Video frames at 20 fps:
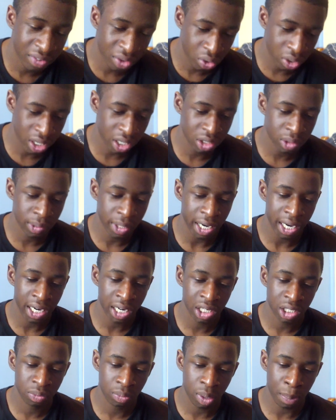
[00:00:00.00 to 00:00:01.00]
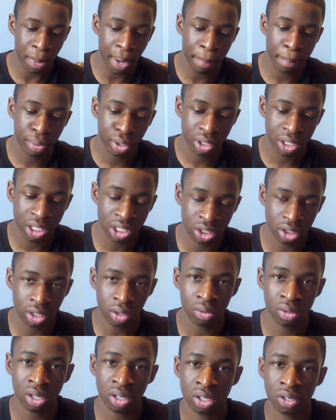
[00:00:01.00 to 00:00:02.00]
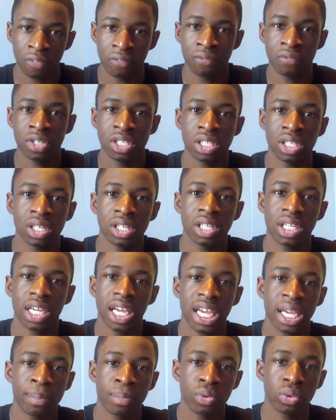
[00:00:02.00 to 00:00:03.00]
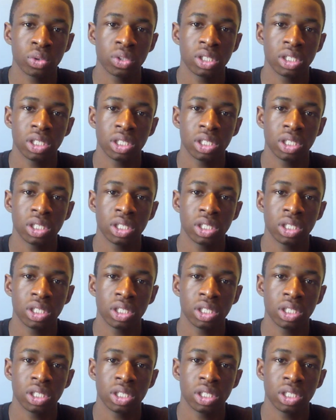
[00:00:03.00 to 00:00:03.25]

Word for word: I'll get to an age where my body is no longer physically able